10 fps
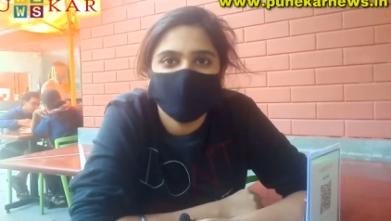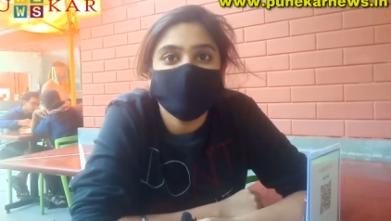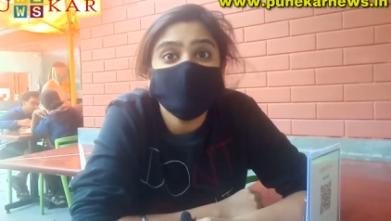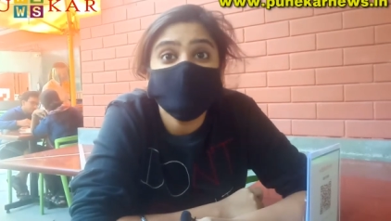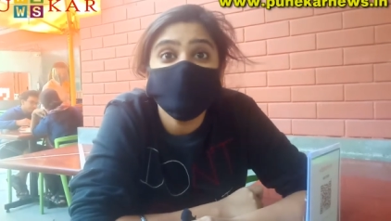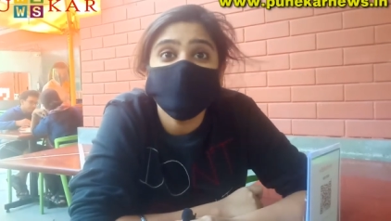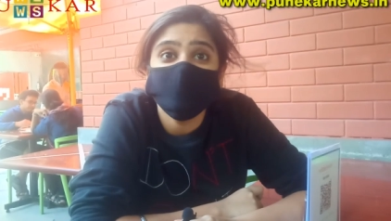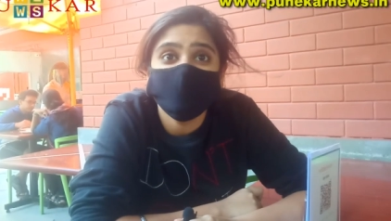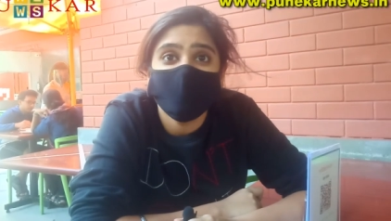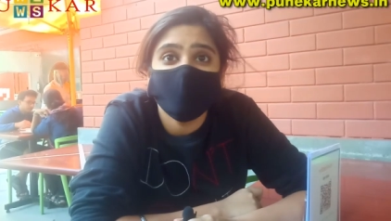But it's good.
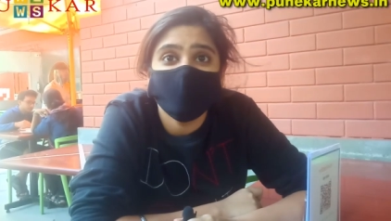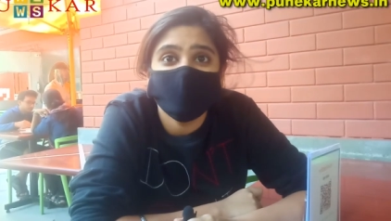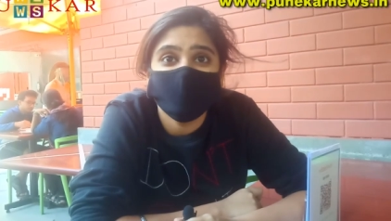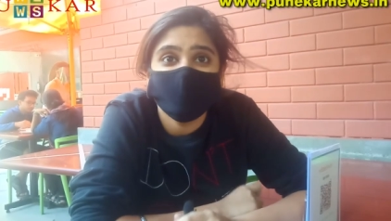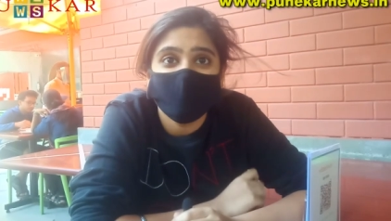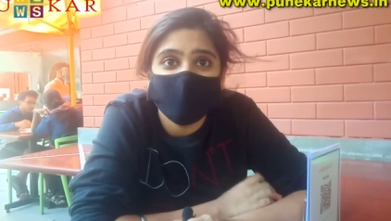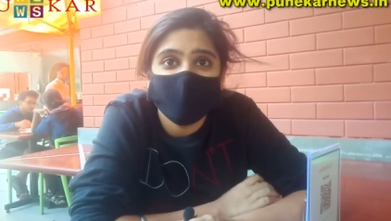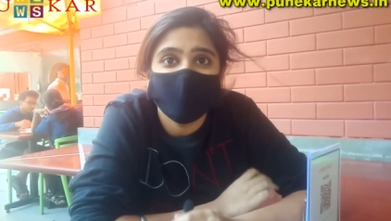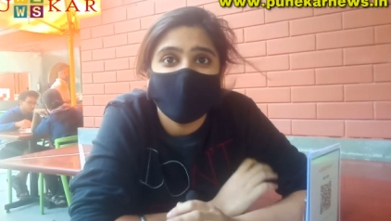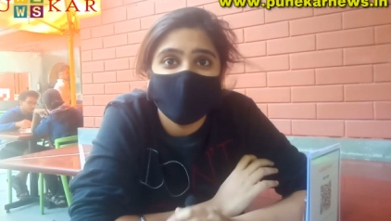It's finally you can come
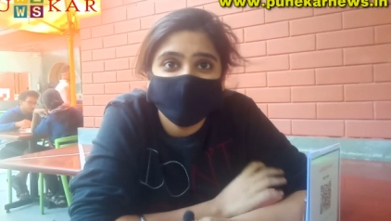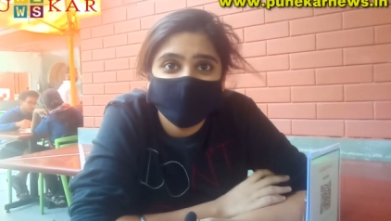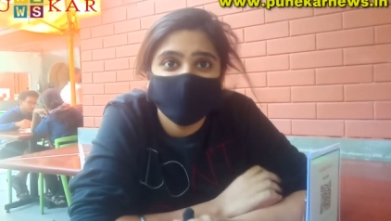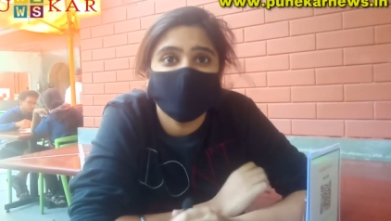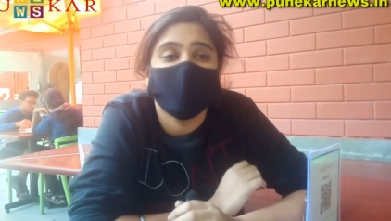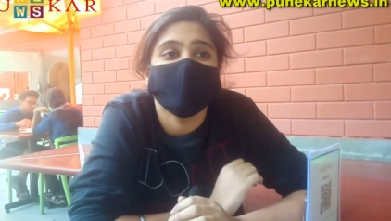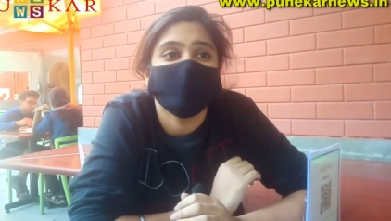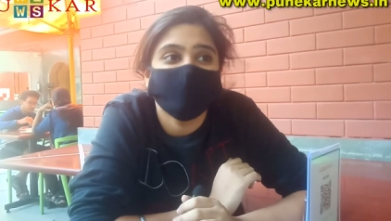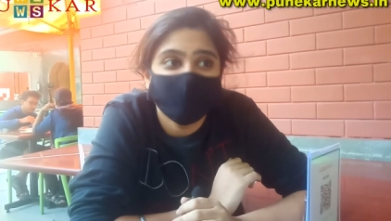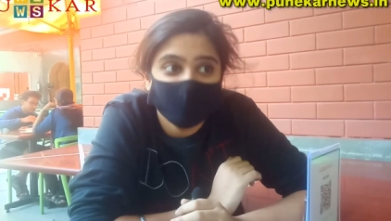out, have food, have
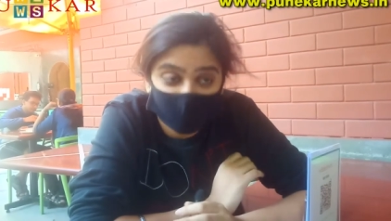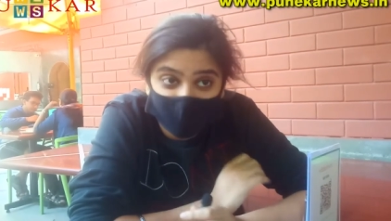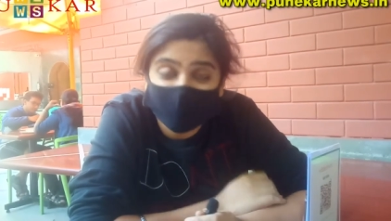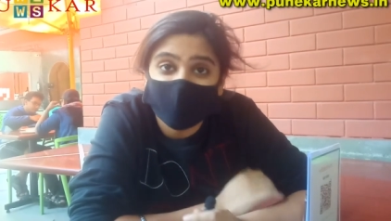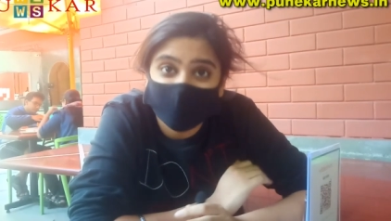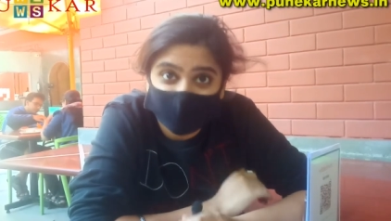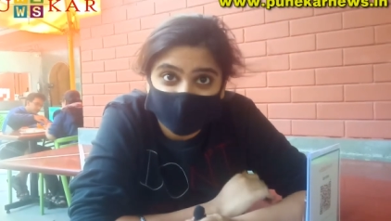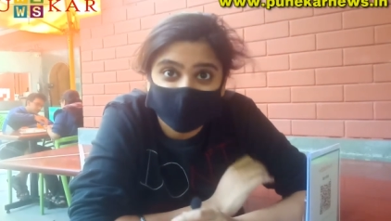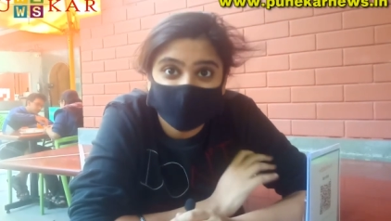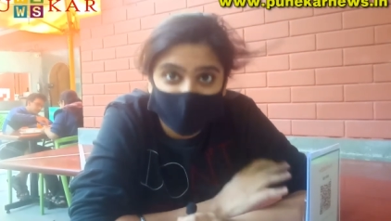spend time with
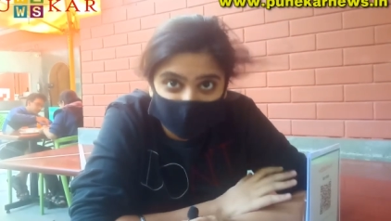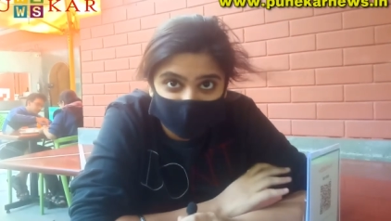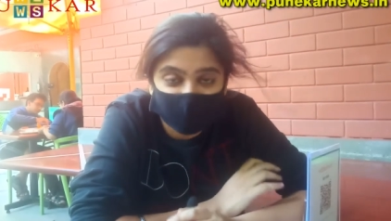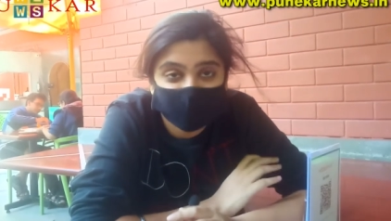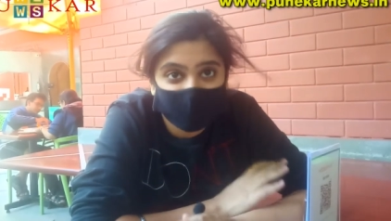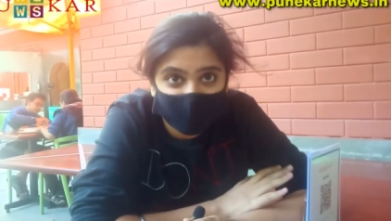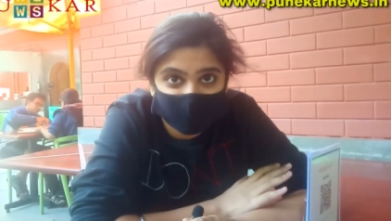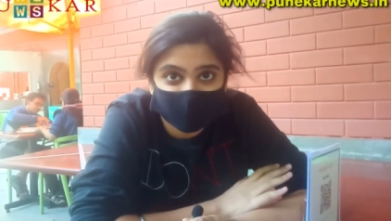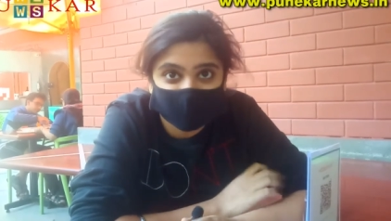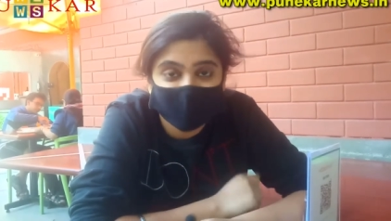your family,
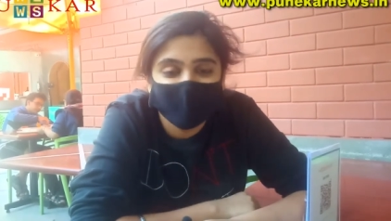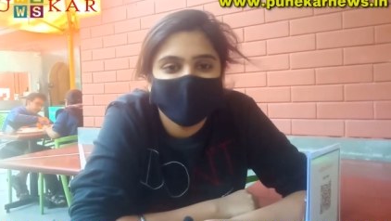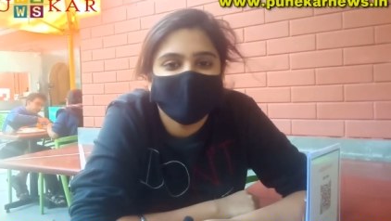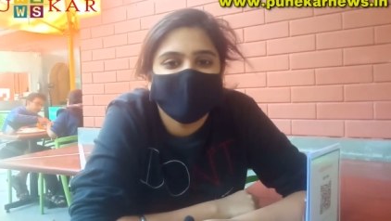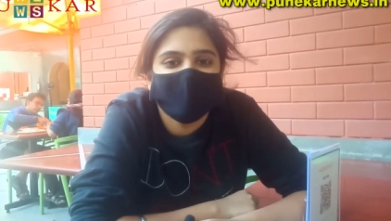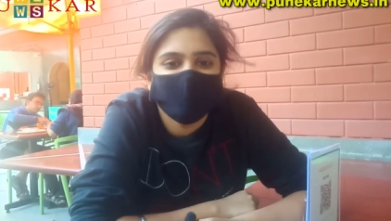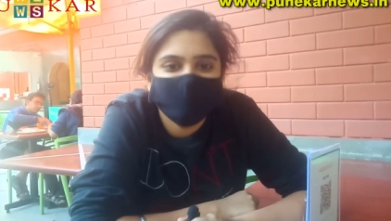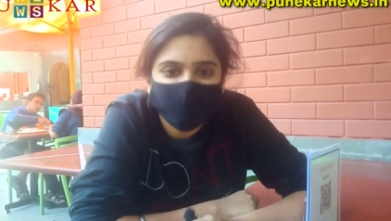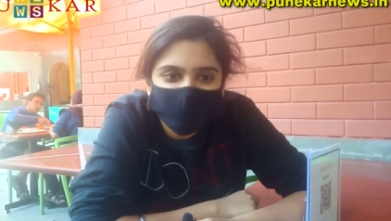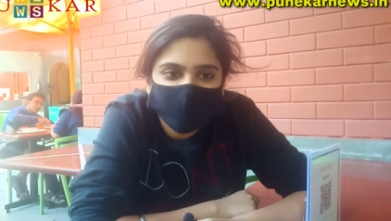friends.
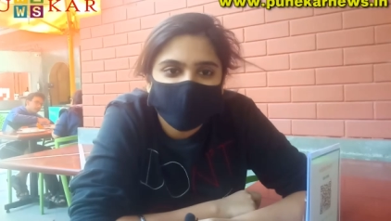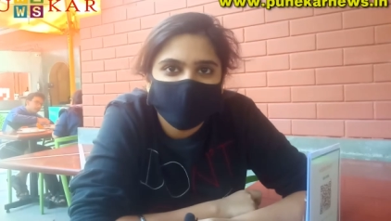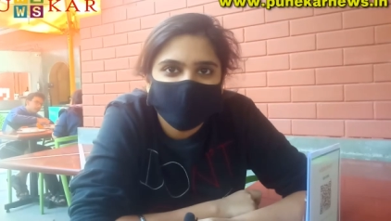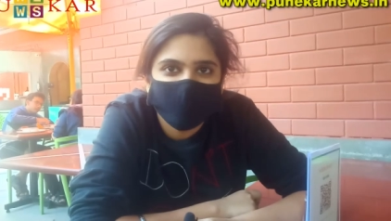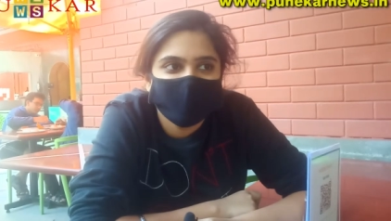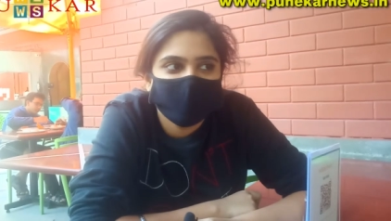It's good rather.